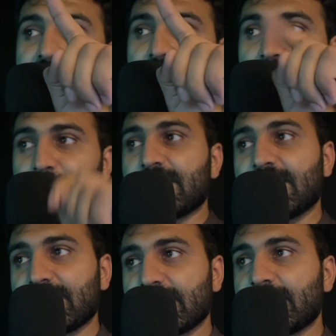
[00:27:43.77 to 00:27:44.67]
upper
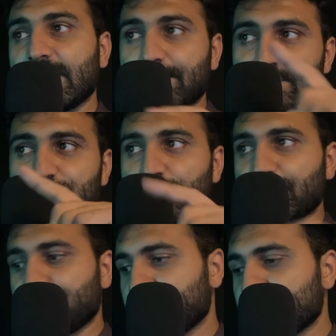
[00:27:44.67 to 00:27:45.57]
level, upper scope.
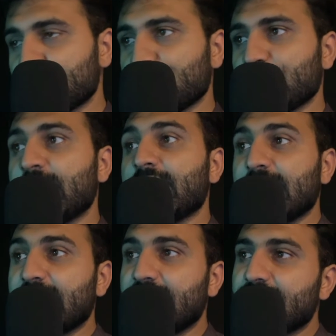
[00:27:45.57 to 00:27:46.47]
So
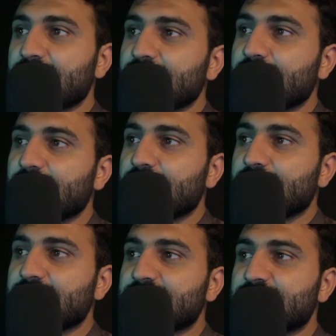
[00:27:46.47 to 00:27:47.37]
here
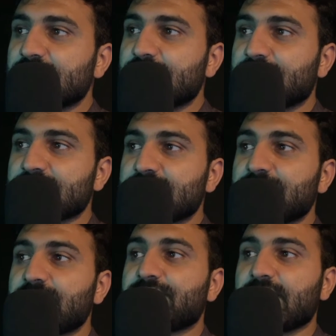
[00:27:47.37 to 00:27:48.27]
this tricky function
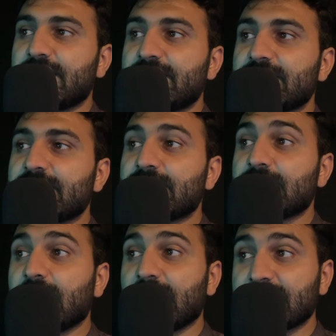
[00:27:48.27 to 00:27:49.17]
will find
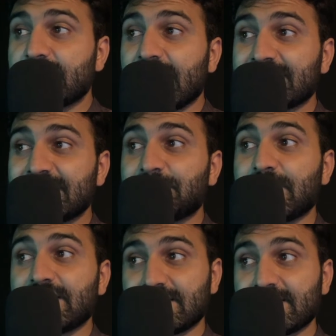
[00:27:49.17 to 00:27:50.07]
either x is
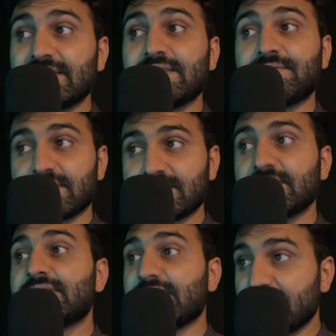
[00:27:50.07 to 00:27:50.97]
present in the
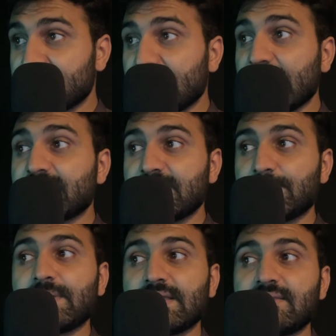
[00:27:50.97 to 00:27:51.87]
function. Yes, x is
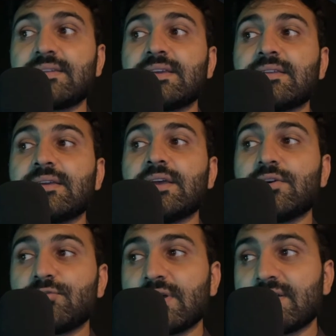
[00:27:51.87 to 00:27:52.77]
present here,
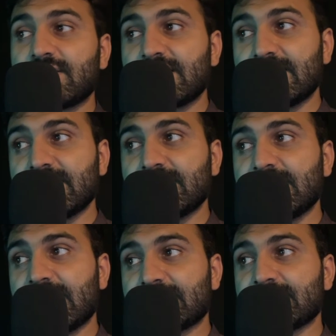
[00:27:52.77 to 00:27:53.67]
we are declaring
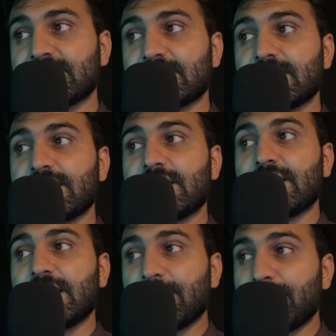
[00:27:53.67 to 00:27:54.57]
the x,
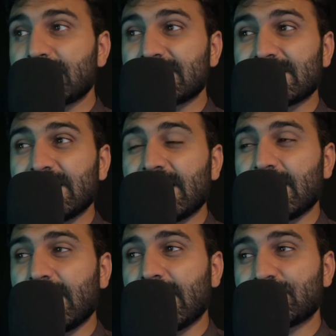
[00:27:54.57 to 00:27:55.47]
but
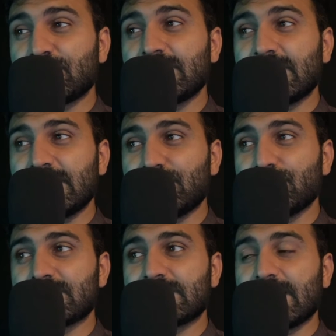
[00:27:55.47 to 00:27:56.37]
actually the issue
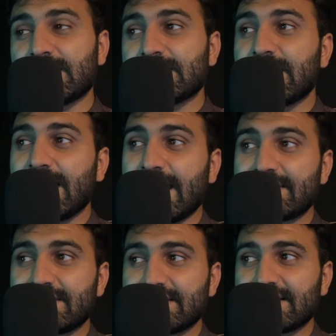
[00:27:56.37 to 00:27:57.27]
is that
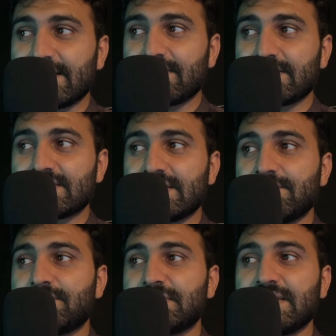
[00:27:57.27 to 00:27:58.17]
at this level
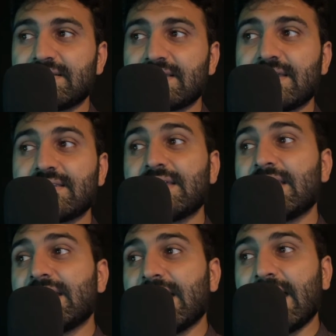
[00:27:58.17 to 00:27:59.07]
358 line
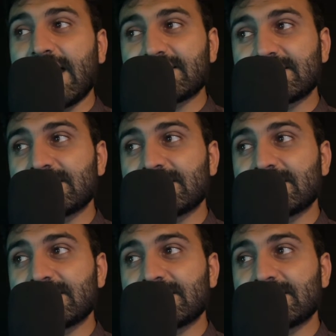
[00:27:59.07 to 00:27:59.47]
x